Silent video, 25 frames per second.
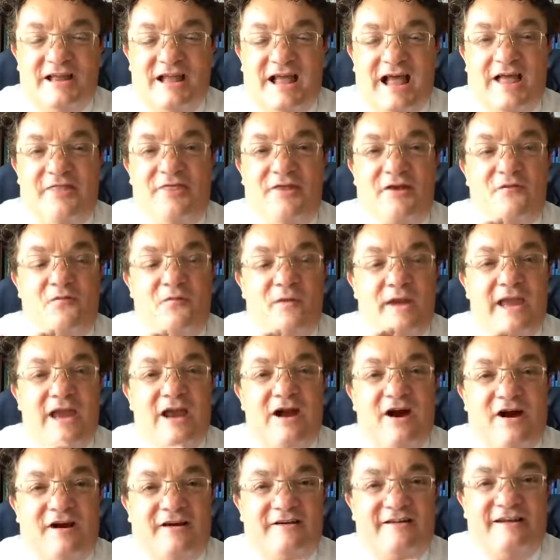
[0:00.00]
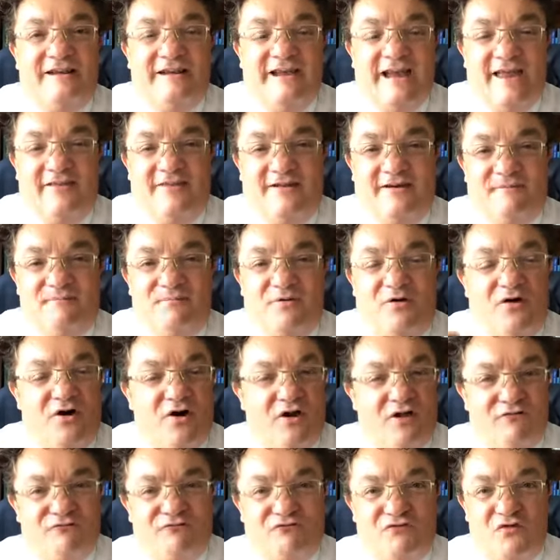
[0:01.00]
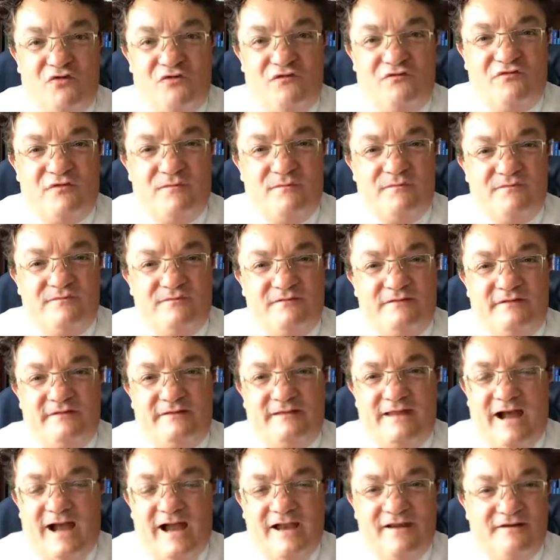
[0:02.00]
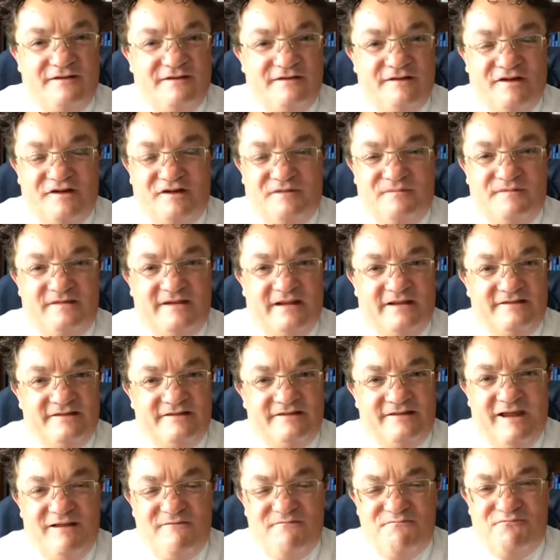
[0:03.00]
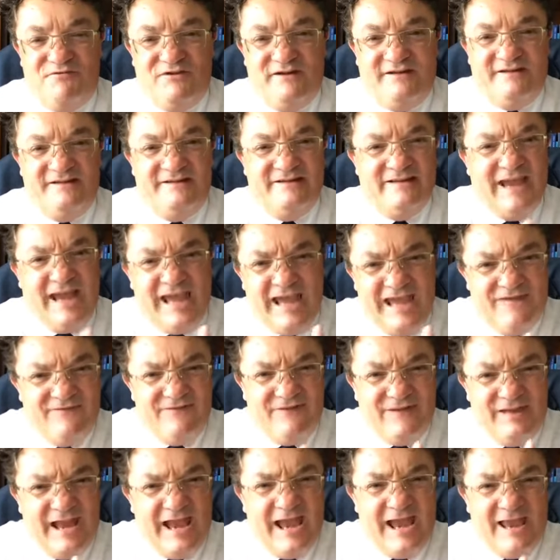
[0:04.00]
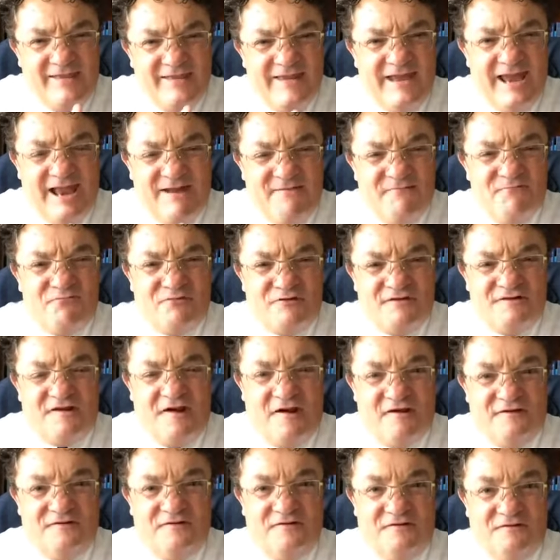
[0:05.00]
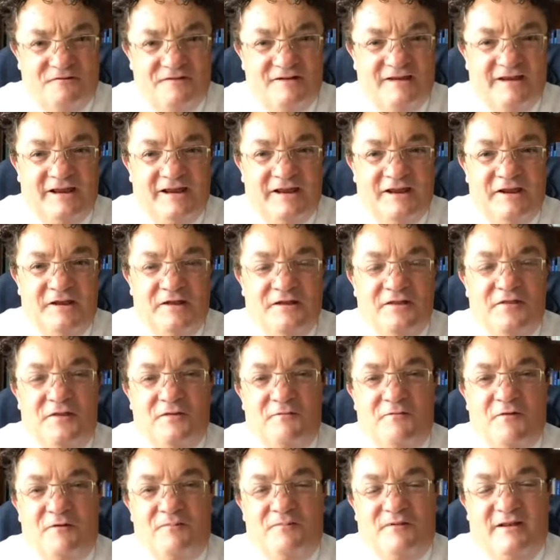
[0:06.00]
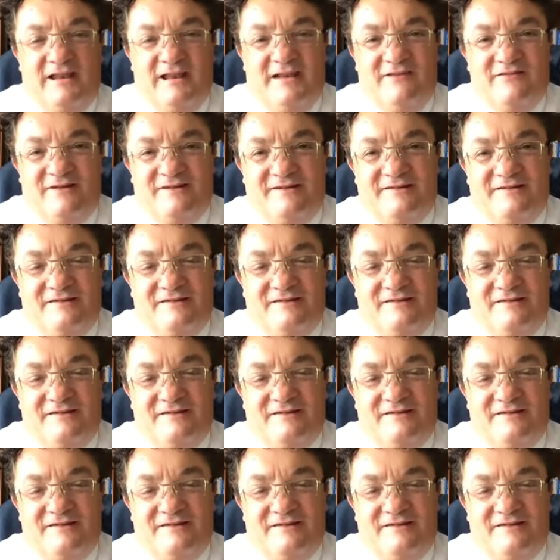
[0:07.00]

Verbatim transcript: and that we are together. Paul wrote from dire circumstances, imprisoned, even in the emperor's household, there were believers.